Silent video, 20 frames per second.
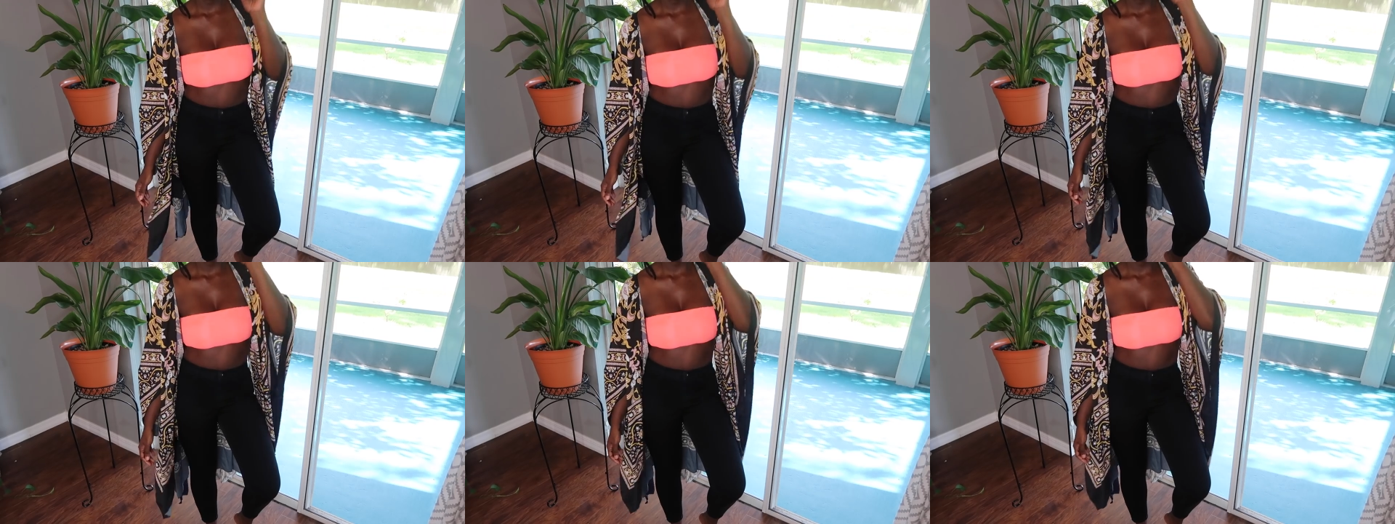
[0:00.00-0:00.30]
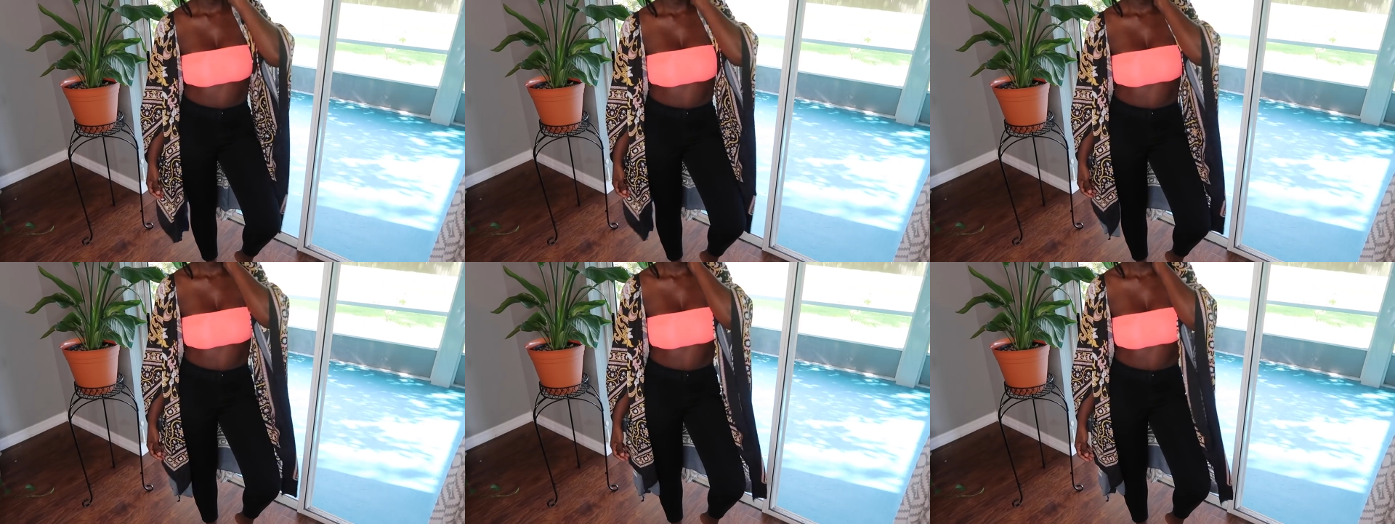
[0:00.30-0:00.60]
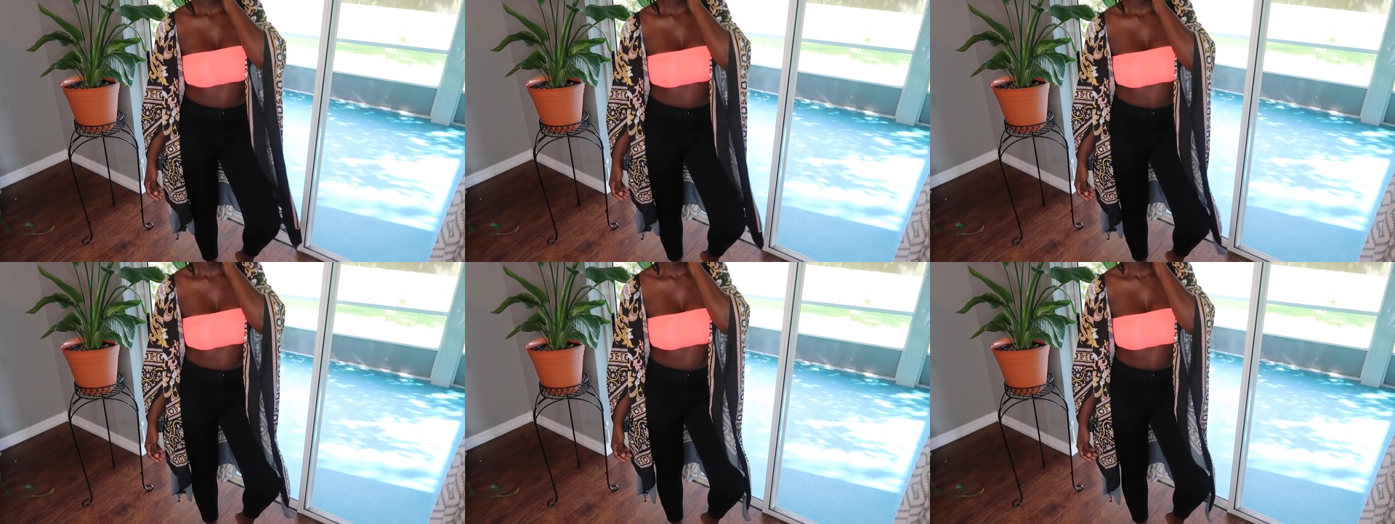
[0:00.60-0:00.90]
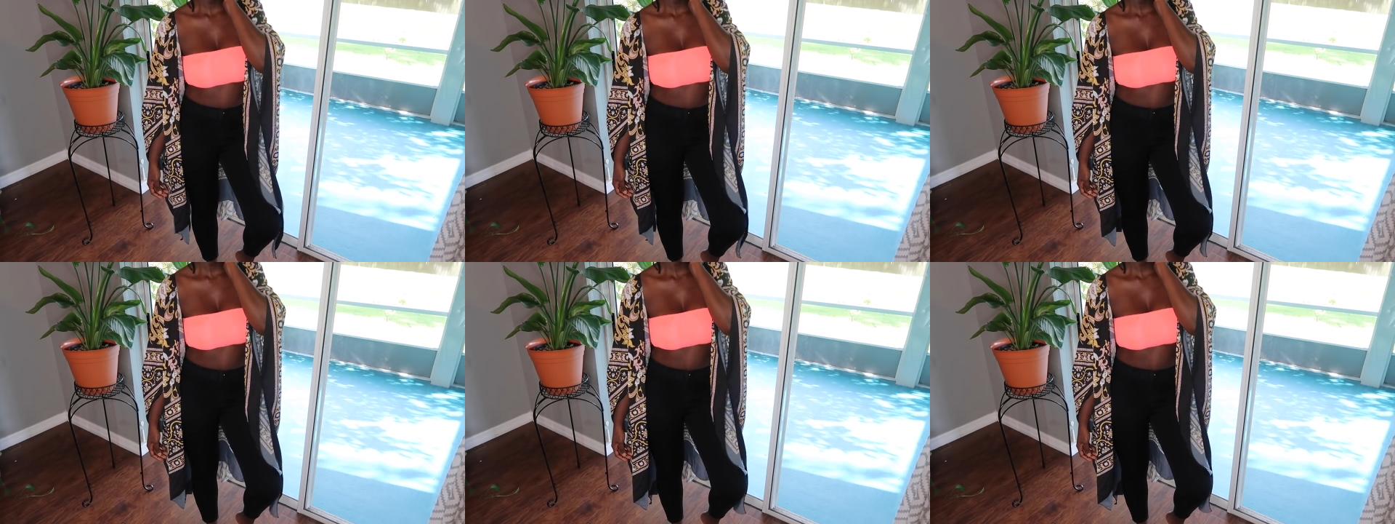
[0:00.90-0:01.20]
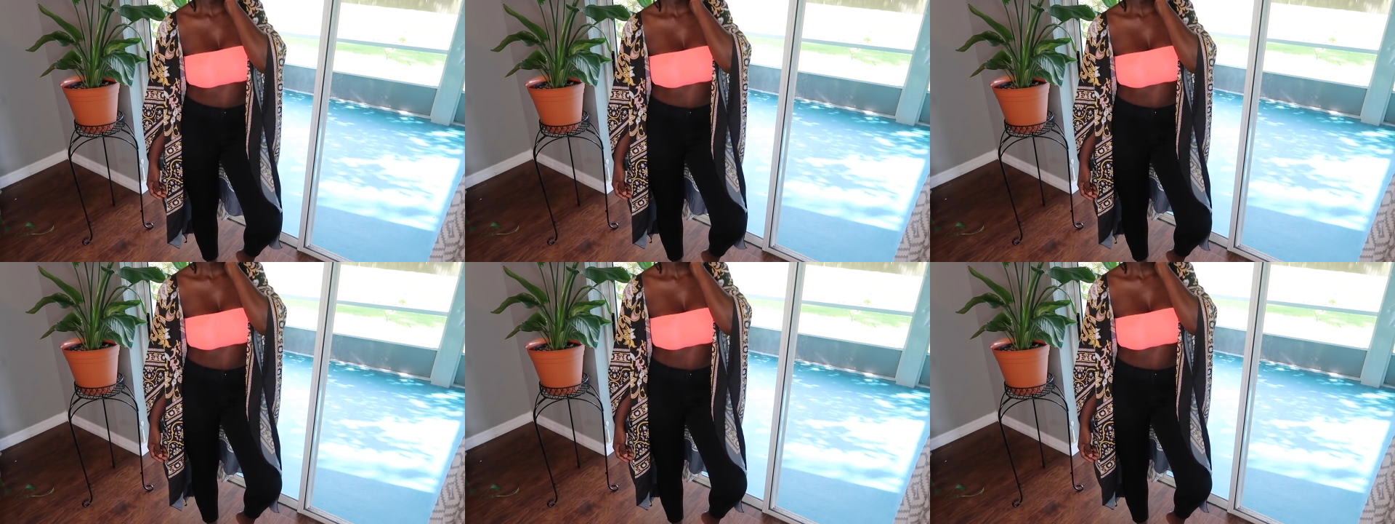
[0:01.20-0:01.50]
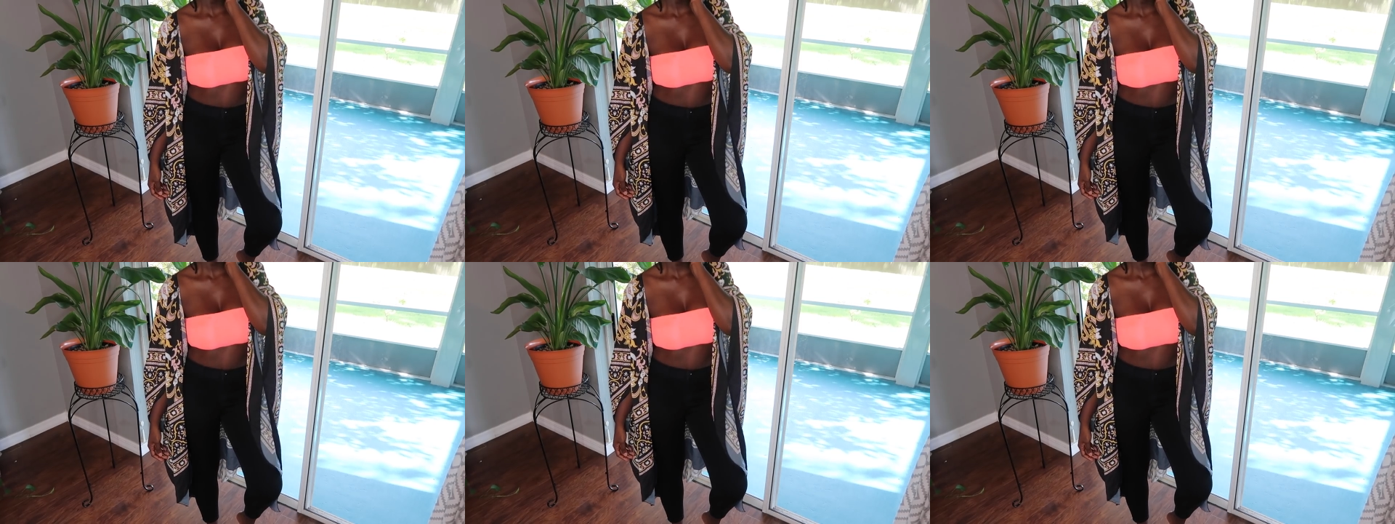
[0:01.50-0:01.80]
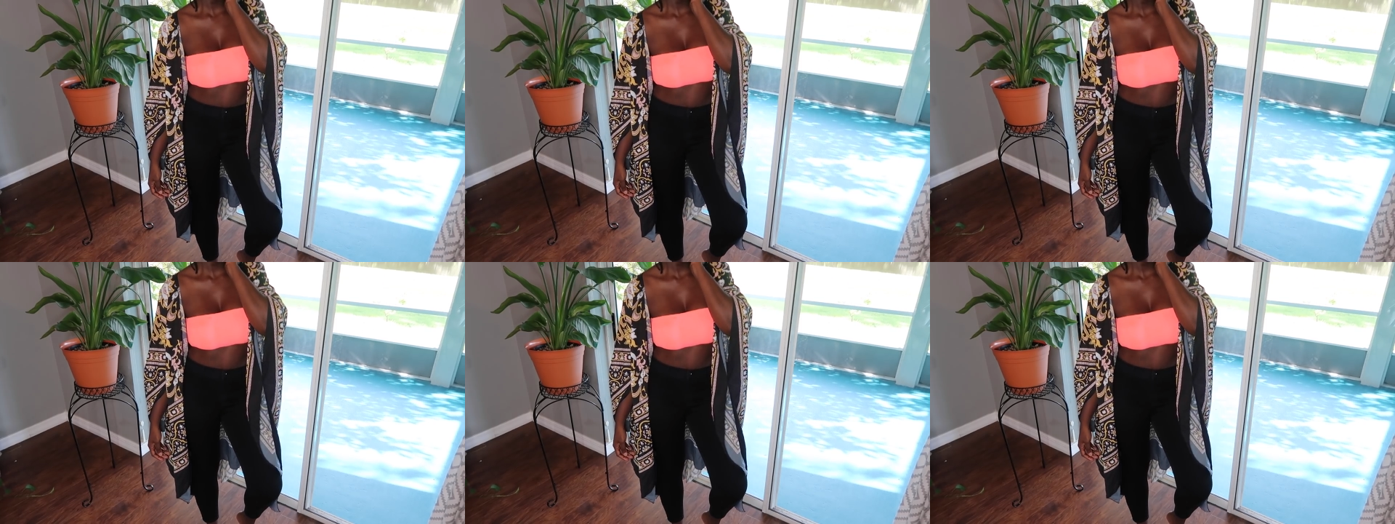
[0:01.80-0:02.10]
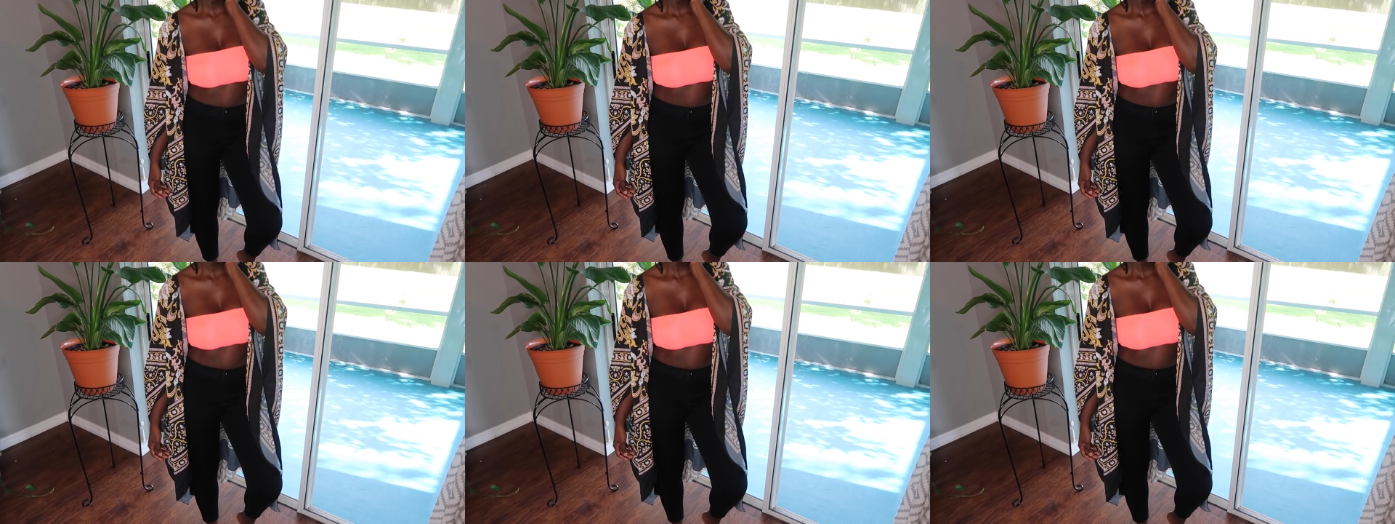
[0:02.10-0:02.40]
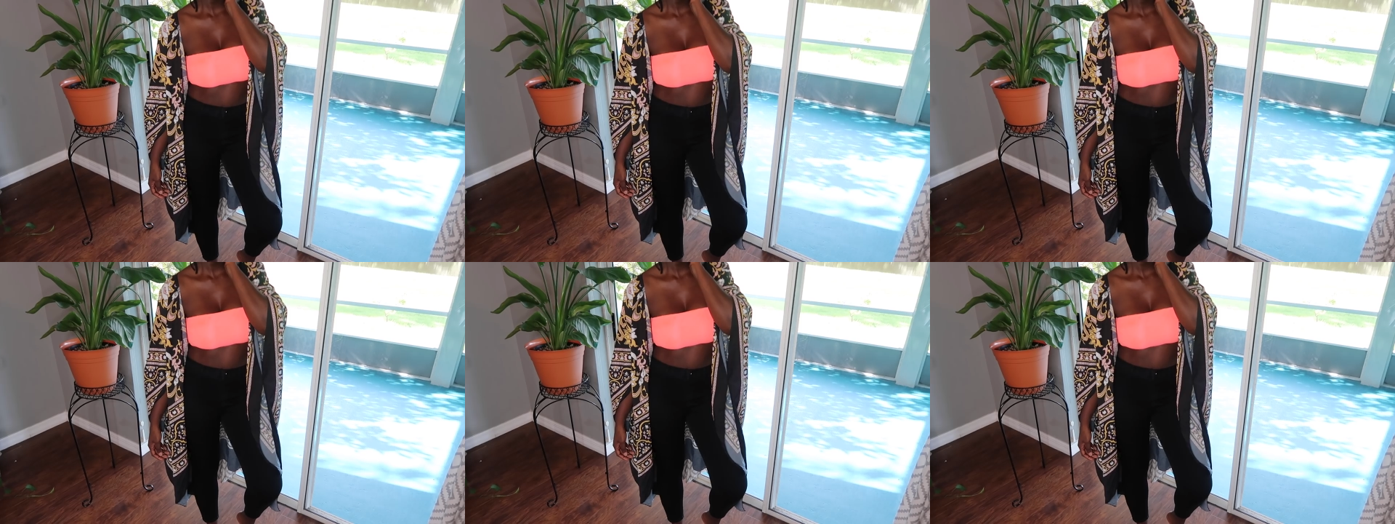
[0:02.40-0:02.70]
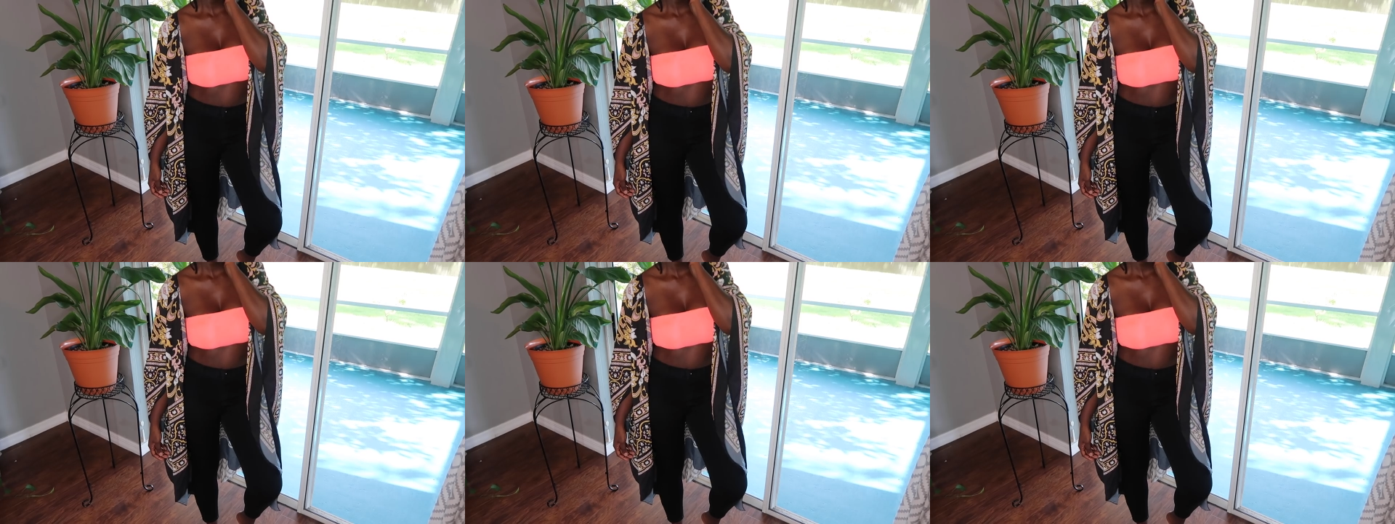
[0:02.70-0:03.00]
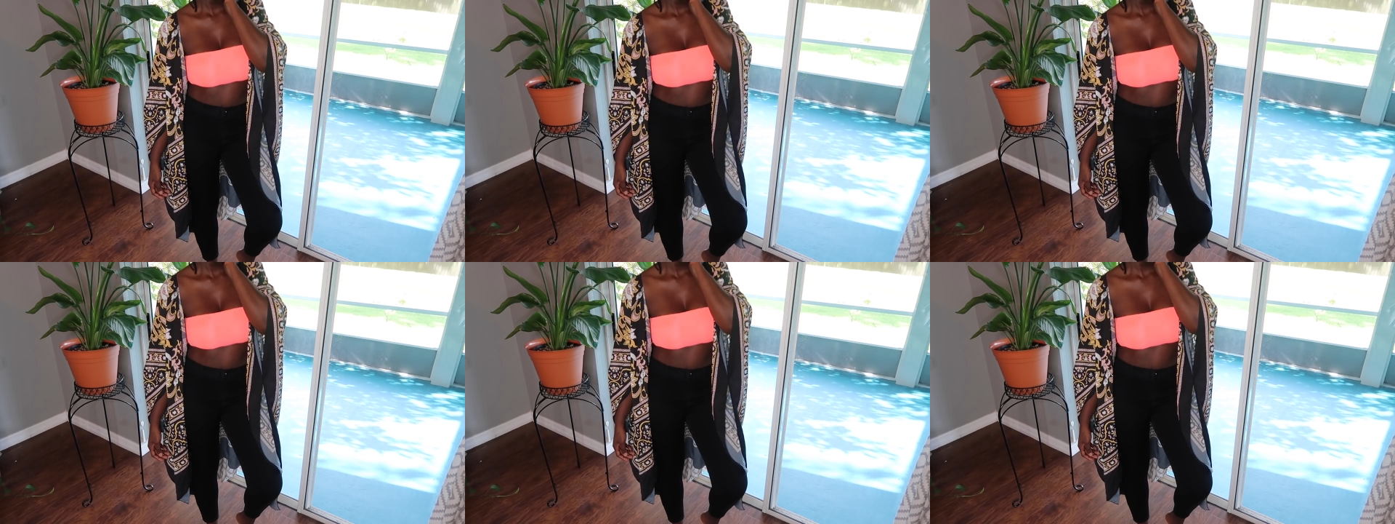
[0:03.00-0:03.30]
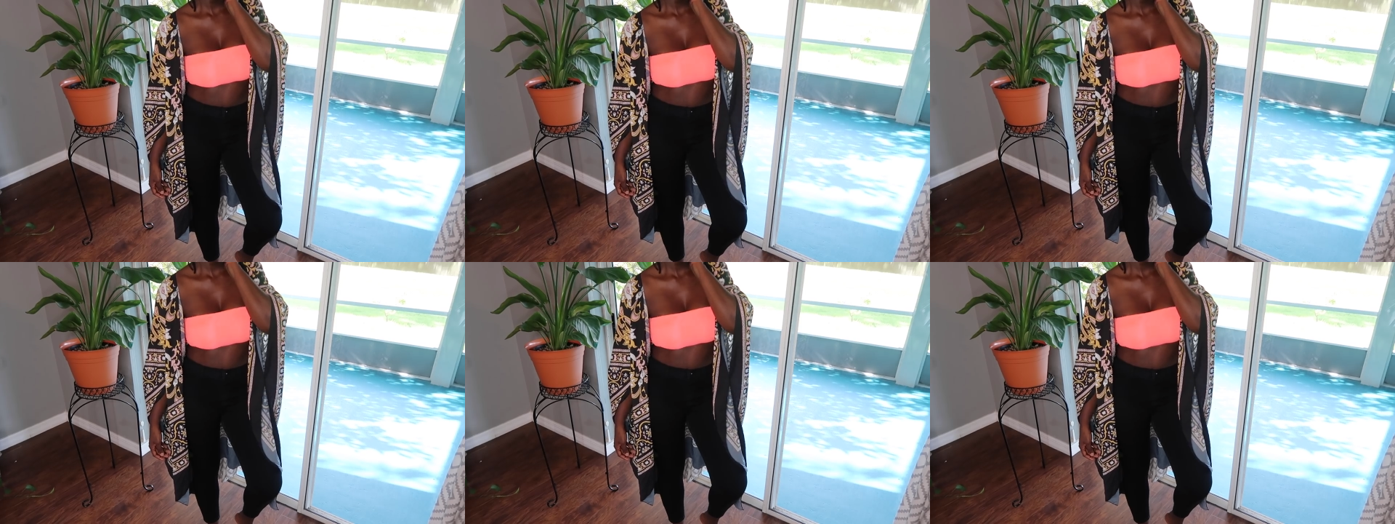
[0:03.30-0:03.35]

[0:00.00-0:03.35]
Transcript: Nobody's mouth can be seen.